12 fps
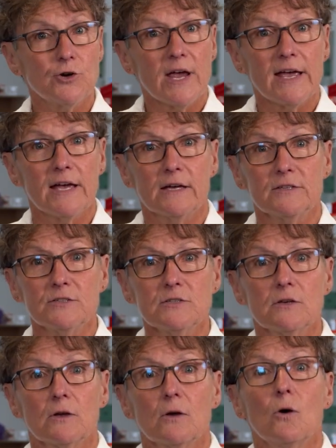your
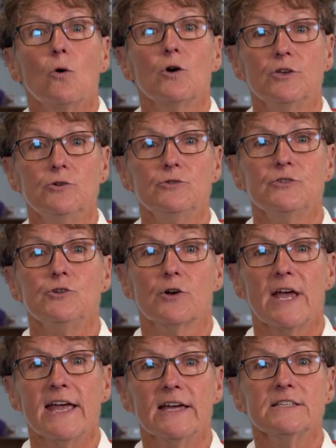hands or use your
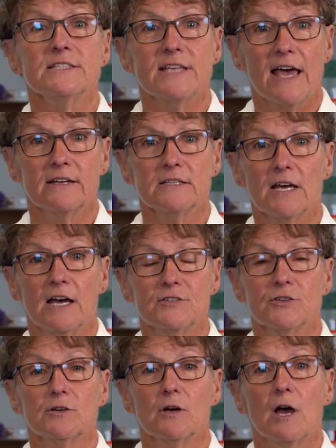hand
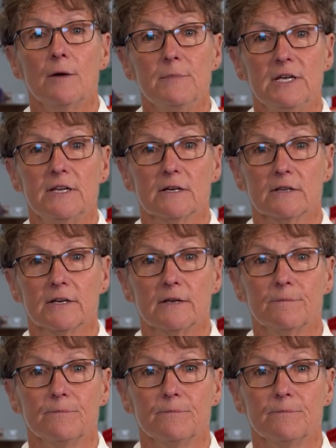sanitizer immediately.